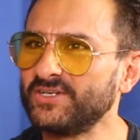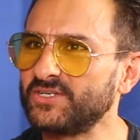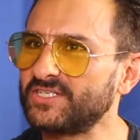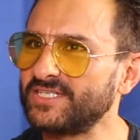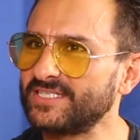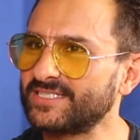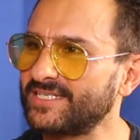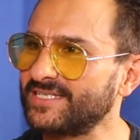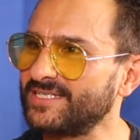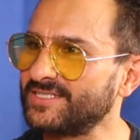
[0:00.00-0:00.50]
No,
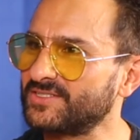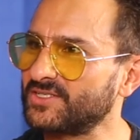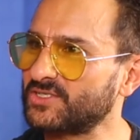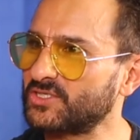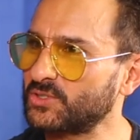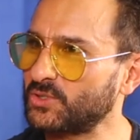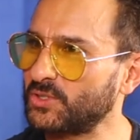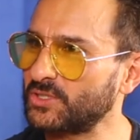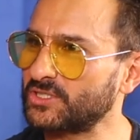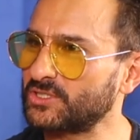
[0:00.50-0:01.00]
she said it's
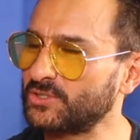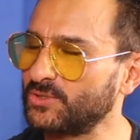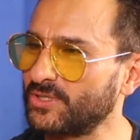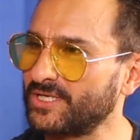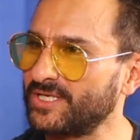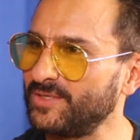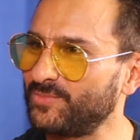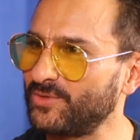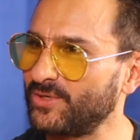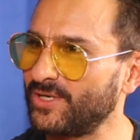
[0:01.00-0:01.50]
a short
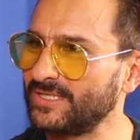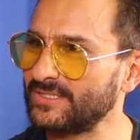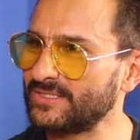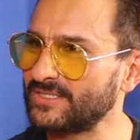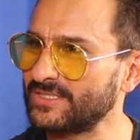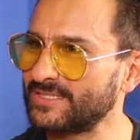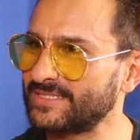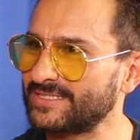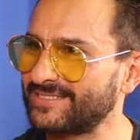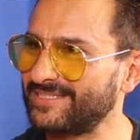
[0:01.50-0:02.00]
show, keep your
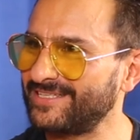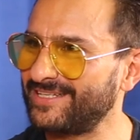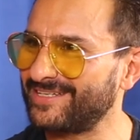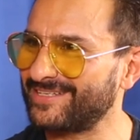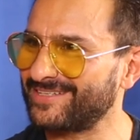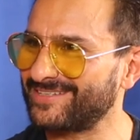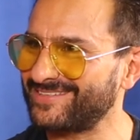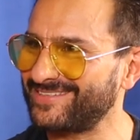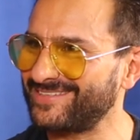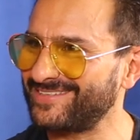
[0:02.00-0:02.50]
answers
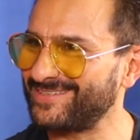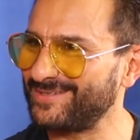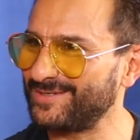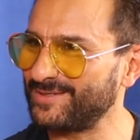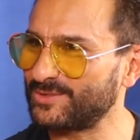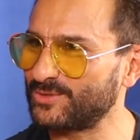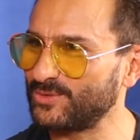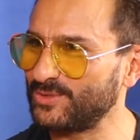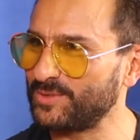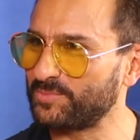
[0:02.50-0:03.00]

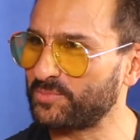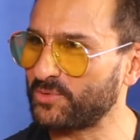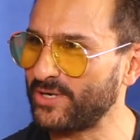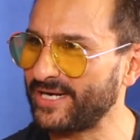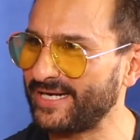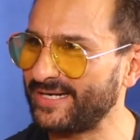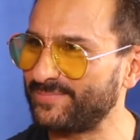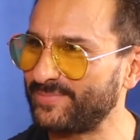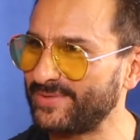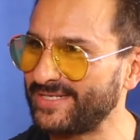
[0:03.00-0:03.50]
to the
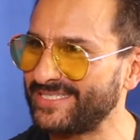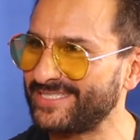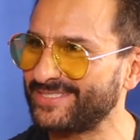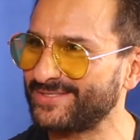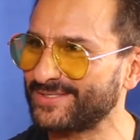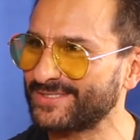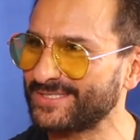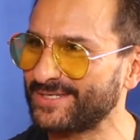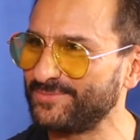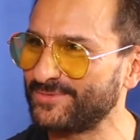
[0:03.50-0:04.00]
point,
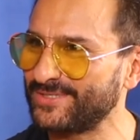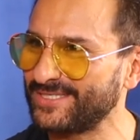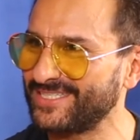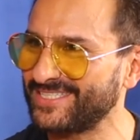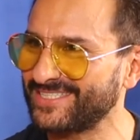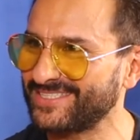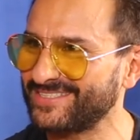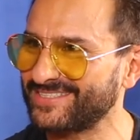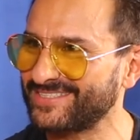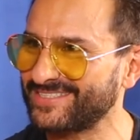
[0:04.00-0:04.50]
please, or something like